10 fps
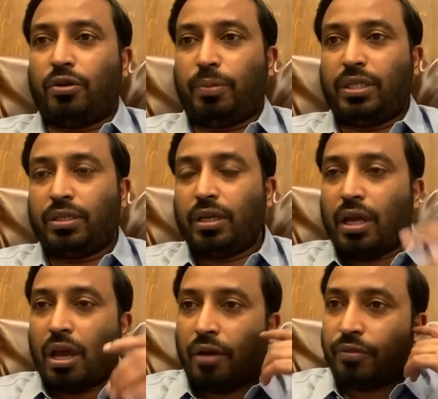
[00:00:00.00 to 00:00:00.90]
rupees
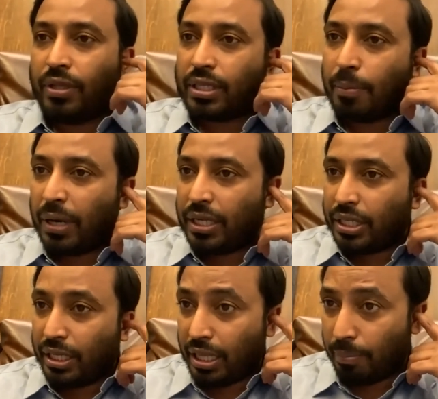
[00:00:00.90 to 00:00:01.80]
of the supply
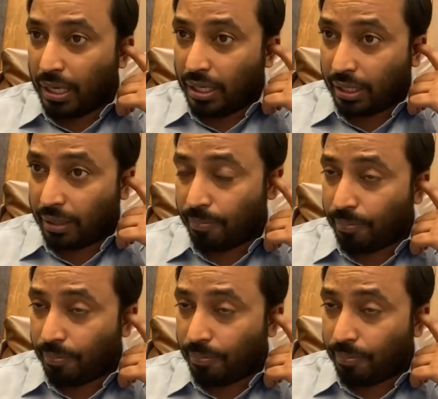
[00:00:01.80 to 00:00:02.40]
chain they built.